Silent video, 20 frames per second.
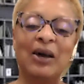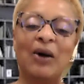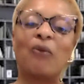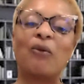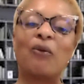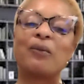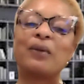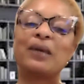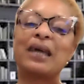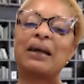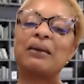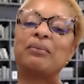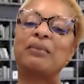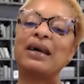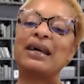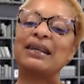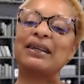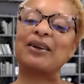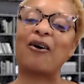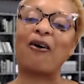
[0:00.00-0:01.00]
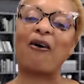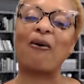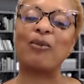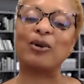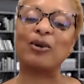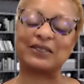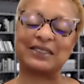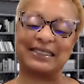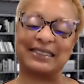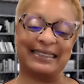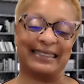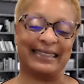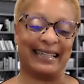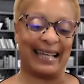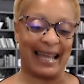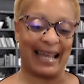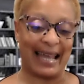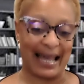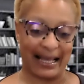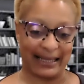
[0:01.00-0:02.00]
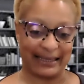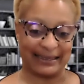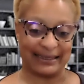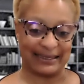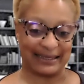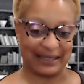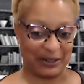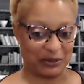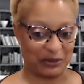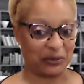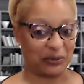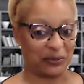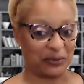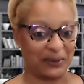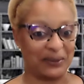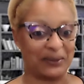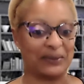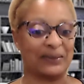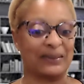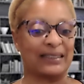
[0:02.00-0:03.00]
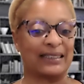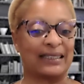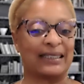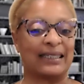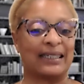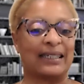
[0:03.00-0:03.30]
When we had made it almost to the end of the route,